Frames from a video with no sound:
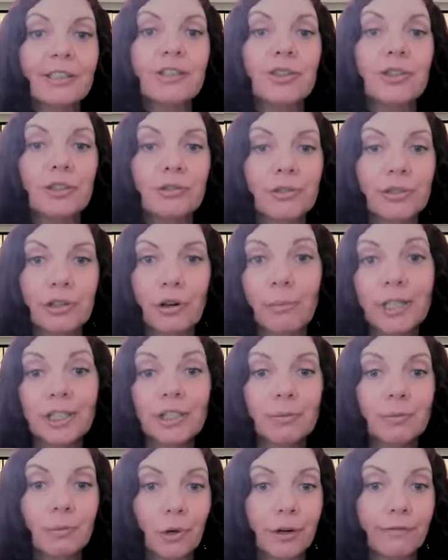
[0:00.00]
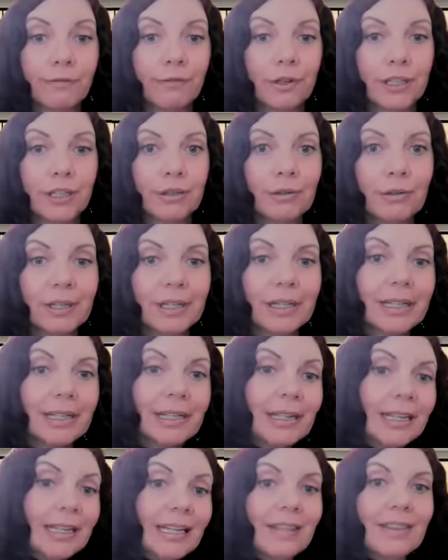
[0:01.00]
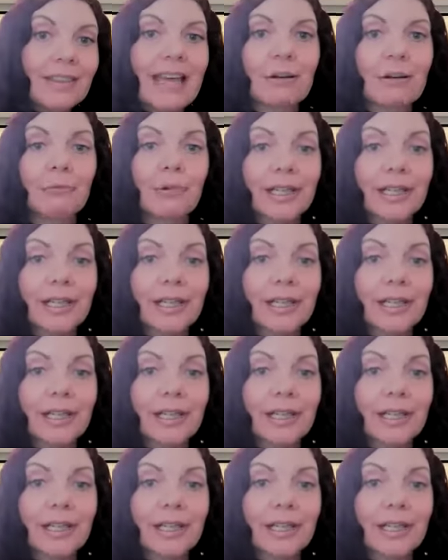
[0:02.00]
and will do so much more for you in